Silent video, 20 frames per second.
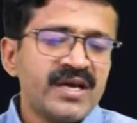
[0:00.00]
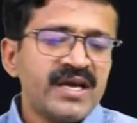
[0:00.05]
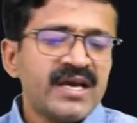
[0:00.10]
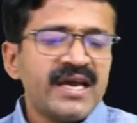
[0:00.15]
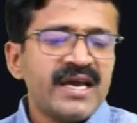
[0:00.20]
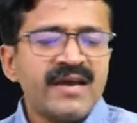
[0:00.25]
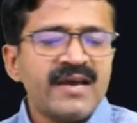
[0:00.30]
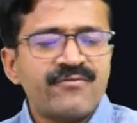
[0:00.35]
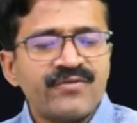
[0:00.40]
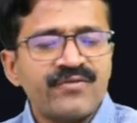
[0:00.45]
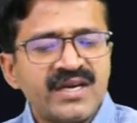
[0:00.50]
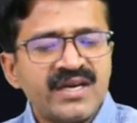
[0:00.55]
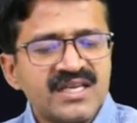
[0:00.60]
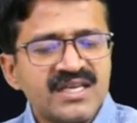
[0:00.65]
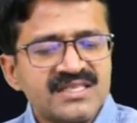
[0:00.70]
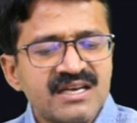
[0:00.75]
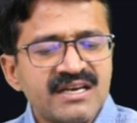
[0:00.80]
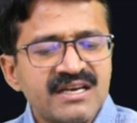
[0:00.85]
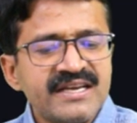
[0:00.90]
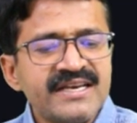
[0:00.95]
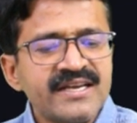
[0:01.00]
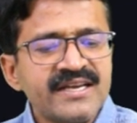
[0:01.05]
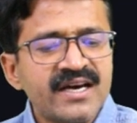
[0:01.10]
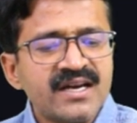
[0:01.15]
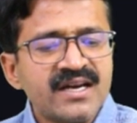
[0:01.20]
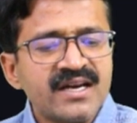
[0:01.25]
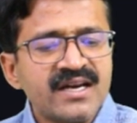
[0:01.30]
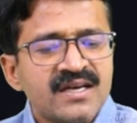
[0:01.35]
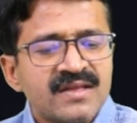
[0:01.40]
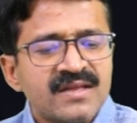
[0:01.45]
If it is
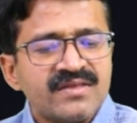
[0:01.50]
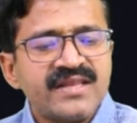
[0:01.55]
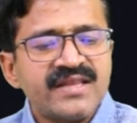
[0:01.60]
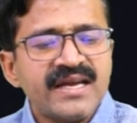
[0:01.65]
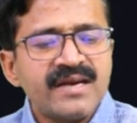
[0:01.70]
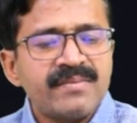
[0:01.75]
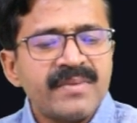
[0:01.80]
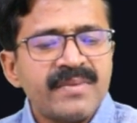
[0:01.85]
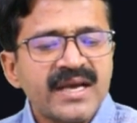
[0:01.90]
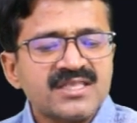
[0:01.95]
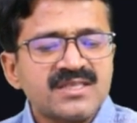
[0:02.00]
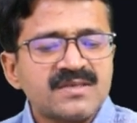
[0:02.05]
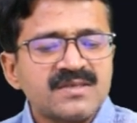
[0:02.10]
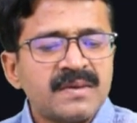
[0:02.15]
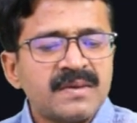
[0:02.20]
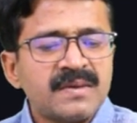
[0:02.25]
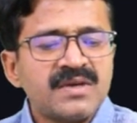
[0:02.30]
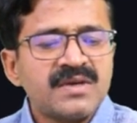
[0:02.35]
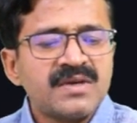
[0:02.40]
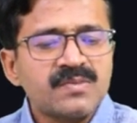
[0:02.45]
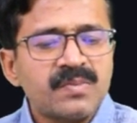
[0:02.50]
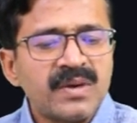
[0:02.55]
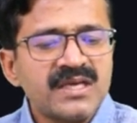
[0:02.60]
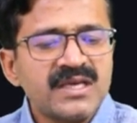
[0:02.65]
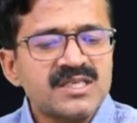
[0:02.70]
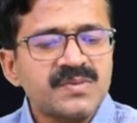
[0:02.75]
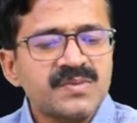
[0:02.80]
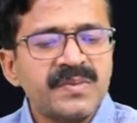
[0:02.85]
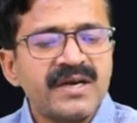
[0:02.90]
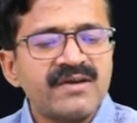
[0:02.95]
linear, then maximum
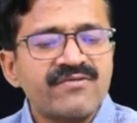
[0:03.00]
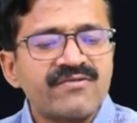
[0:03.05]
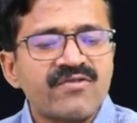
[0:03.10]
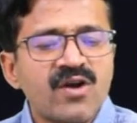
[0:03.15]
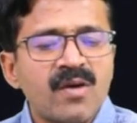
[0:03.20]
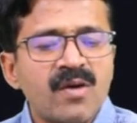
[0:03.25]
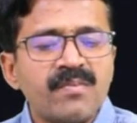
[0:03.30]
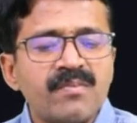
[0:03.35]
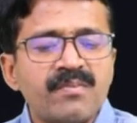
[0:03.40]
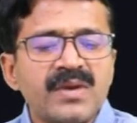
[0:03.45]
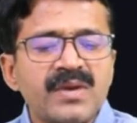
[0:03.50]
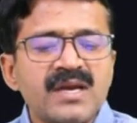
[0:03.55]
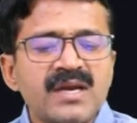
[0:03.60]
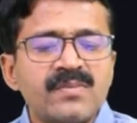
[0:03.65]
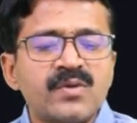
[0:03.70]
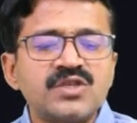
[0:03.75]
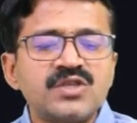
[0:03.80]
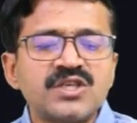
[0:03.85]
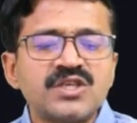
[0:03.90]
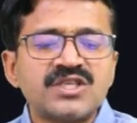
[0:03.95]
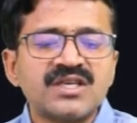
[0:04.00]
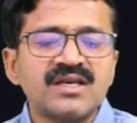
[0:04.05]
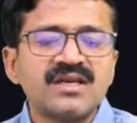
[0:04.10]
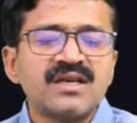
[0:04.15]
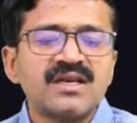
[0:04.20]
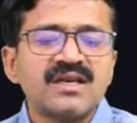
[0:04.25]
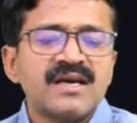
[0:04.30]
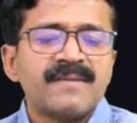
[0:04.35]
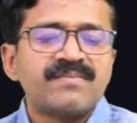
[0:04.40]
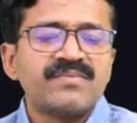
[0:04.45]
displacement from mean position,
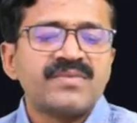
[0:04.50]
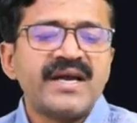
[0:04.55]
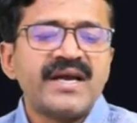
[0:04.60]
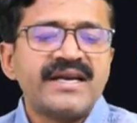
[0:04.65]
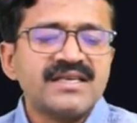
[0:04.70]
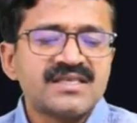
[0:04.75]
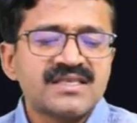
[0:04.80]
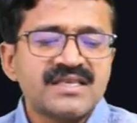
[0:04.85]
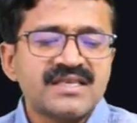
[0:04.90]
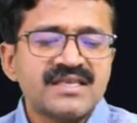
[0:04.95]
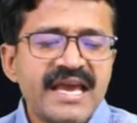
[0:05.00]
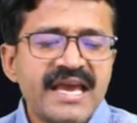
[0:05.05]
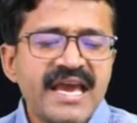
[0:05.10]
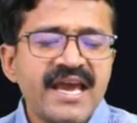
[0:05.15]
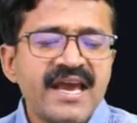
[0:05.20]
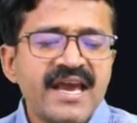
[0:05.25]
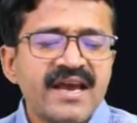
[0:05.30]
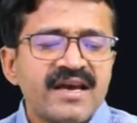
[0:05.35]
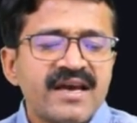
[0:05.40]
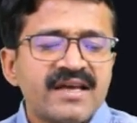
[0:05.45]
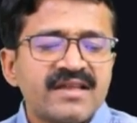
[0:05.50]
that is A.